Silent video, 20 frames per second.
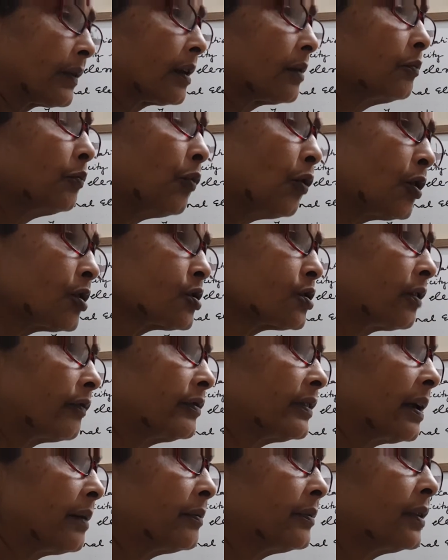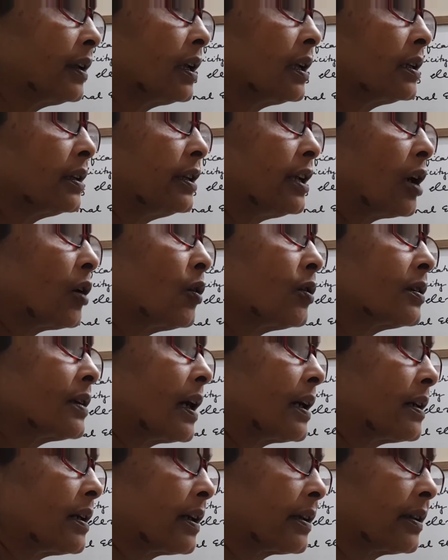Most of them, they are good
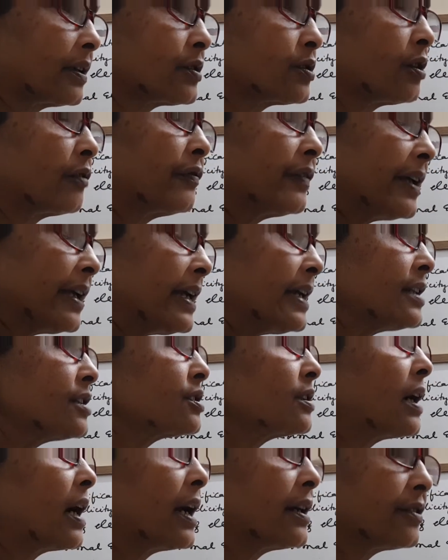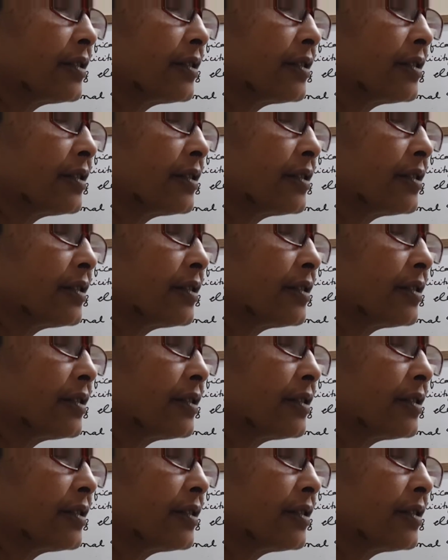conductors of heat and